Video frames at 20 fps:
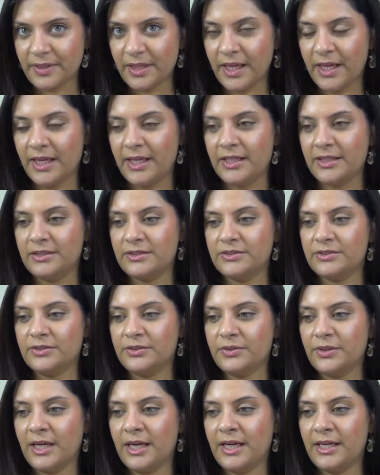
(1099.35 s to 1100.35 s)
and
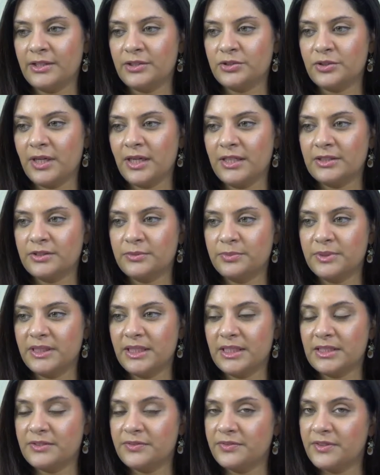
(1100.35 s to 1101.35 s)
so I try to
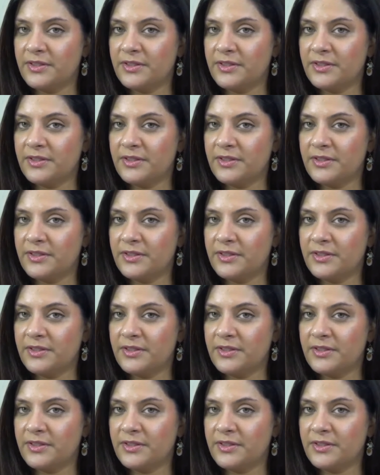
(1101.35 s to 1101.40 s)
be as